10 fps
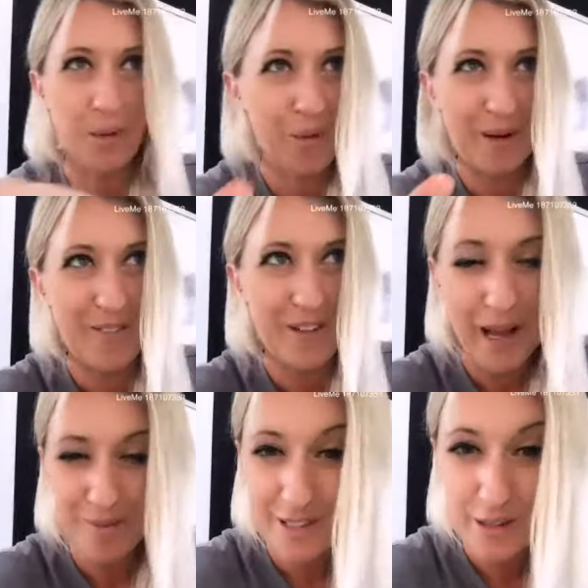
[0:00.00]
it won't ever
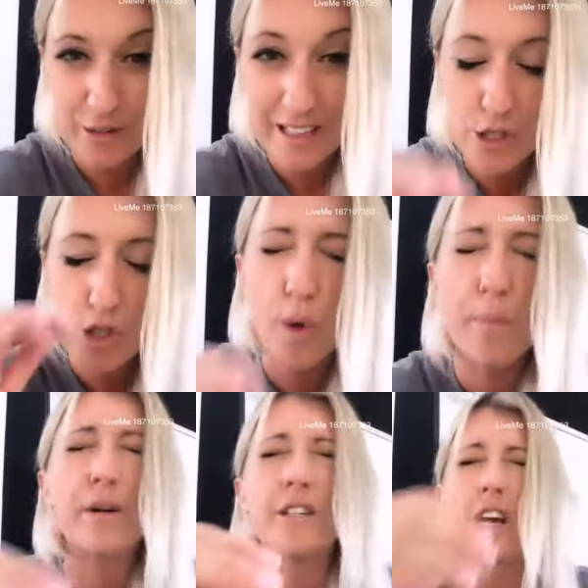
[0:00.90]
happen. You'll get so
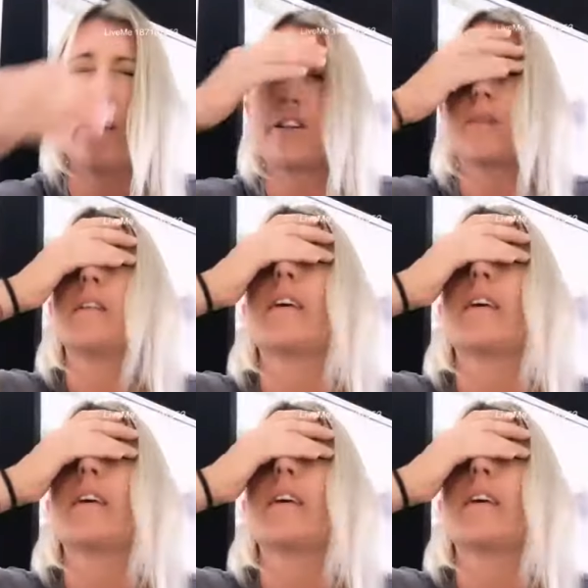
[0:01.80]
burnt out. You're gonna be